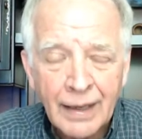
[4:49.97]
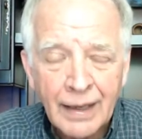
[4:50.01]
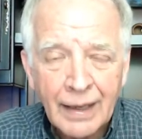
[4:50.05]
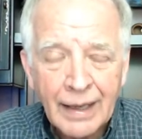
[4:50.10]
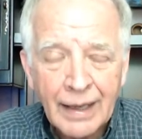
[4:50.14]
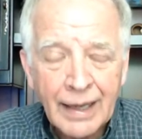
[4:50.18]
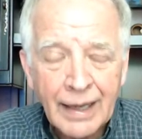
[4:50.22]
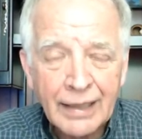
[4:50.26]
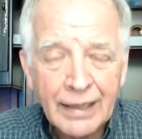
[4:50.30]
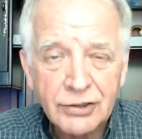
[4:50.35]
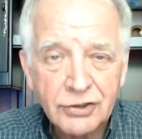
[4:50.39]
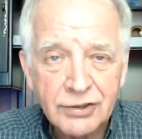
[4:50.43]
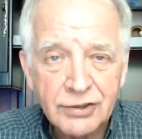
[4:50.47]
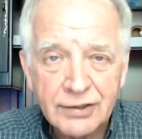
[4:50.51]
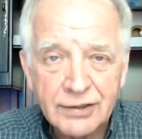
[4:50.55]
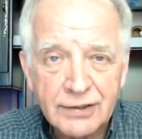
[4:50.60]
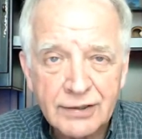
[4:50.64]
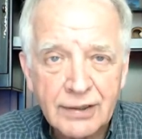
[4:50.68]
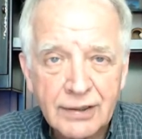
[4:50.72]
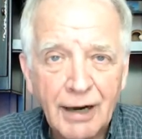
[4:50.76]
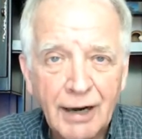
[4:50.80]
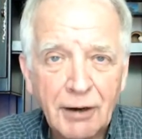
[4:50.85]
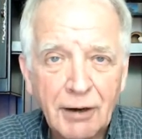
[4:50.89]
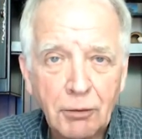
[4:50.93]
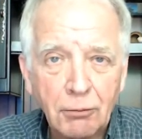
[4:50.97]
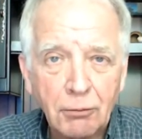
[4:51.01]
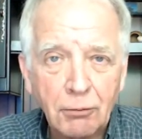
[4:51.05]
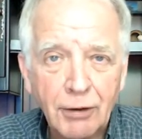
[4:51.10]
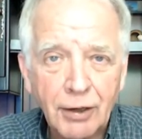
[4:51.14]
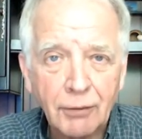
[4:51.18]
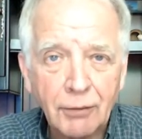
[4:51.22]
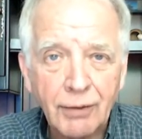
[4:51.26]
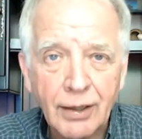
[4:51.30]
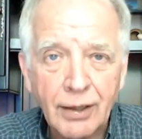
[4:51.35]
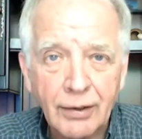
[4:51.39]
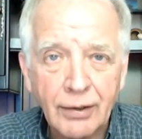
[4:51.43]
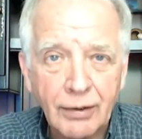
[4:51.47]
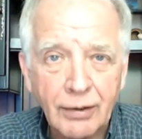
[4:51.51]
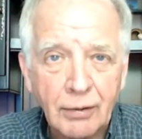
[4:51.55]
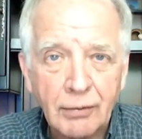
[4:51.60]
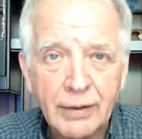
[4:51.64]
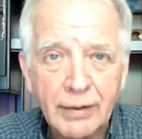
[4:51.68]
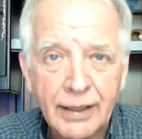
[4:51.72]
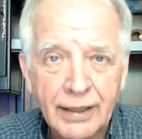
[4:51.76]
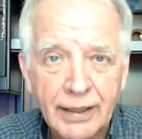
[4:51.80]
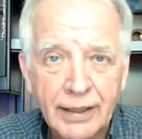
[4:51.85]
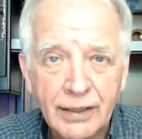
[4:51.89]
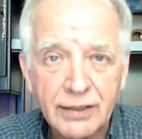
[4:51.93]
And she says, God, what do I do? And
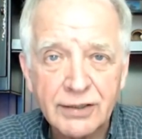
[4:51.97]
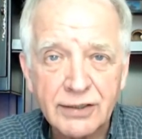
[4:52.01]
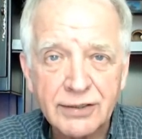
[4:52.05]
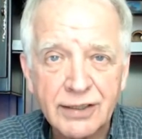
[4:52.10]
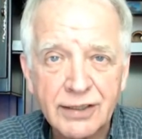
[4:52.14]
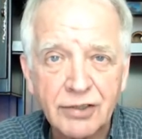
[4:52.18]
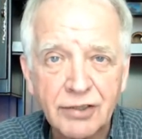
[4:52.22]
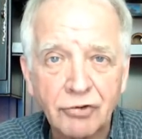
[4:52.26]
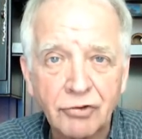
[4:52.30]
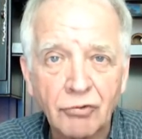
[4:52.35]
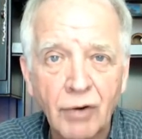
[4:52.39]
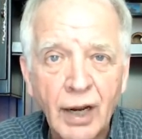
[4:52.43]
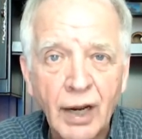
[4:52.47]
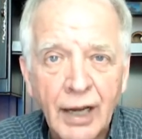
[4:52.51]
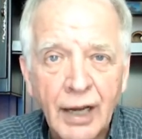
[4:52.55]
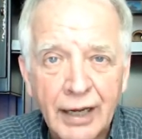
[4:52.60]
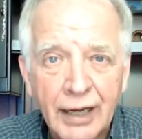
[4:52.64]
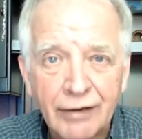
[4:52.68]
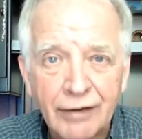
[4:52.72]
he just said, drive.